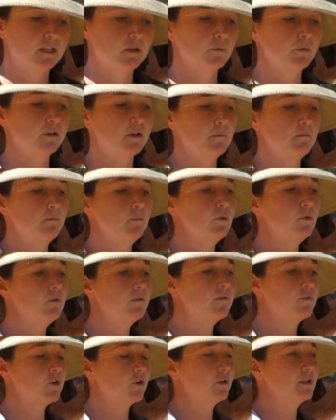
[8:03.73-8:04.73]
You want to
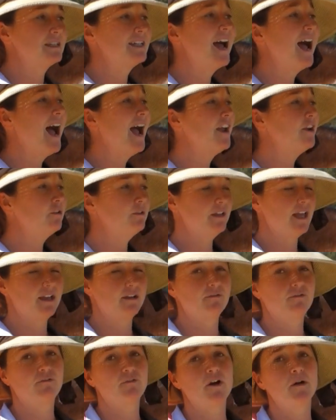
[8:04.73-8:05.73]
move your entire leg
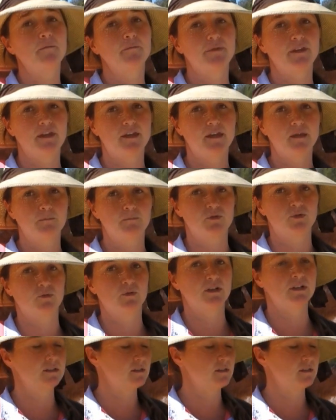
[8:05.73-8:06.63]
from the hip joint.